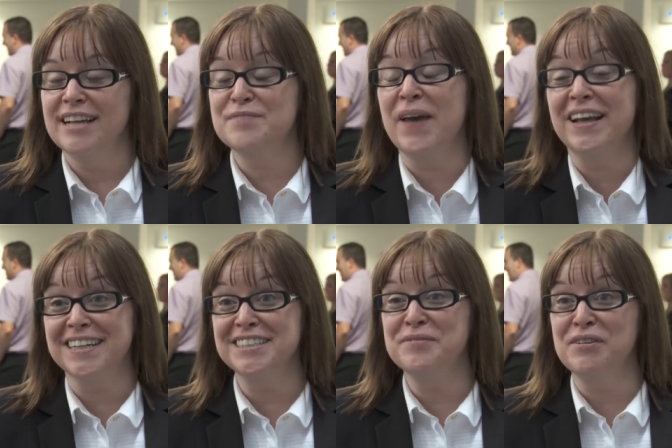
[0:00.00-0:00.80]
It's, it's
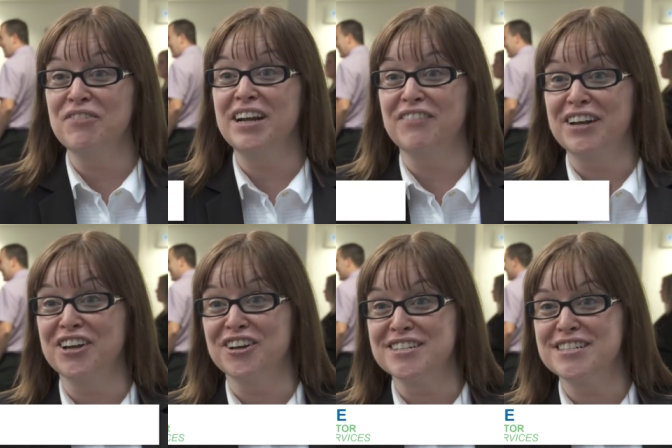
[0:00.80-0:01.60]
actually been really, really
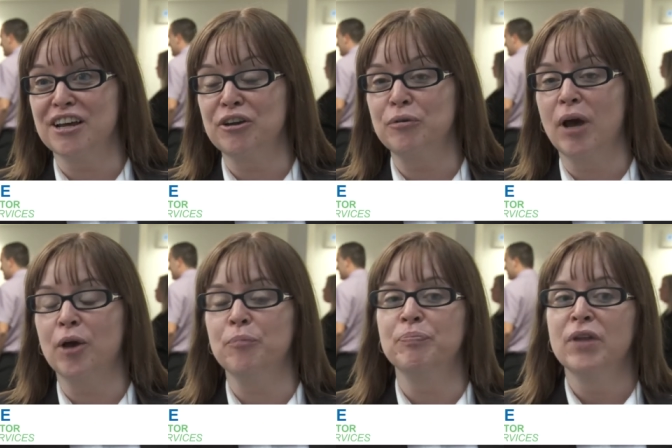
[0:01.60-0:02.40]
good. So
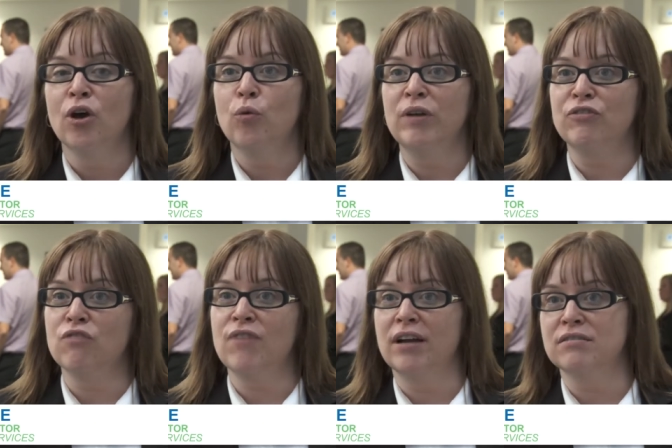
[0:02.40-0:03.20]
um, we've
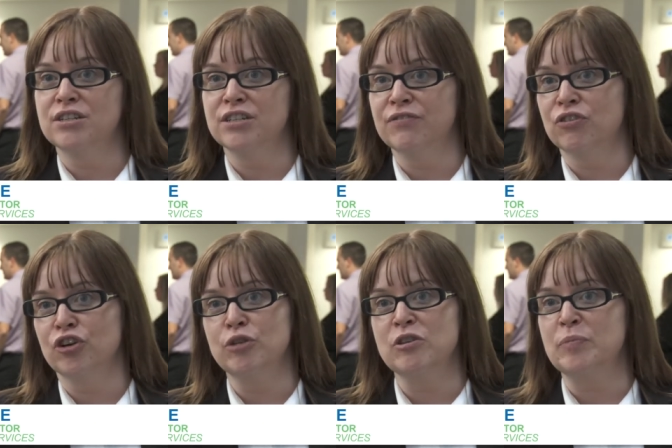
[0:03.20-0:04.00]
gone round to different
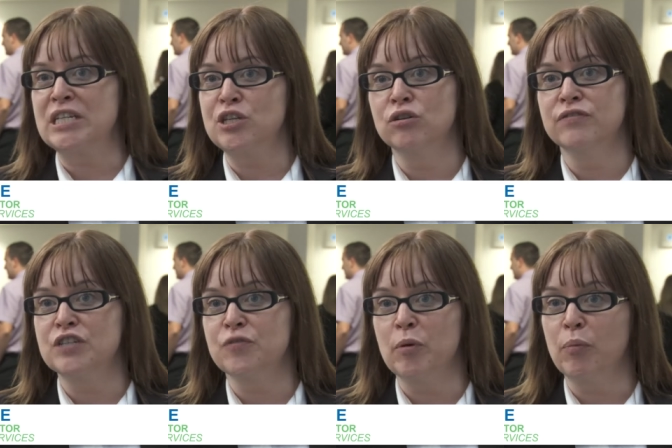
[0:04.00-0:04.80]
groups. it has been two of
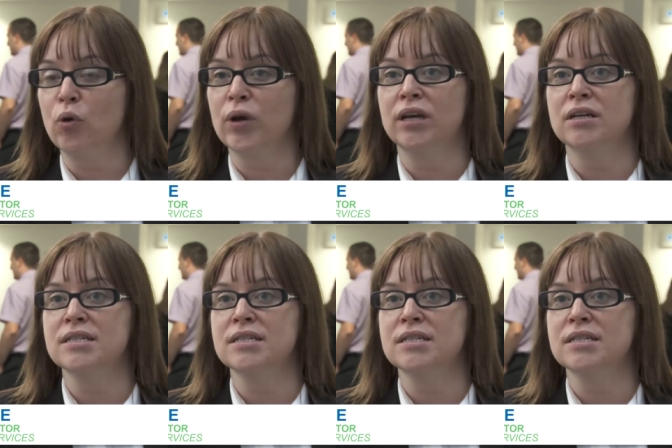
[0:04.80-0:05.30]
us from employers,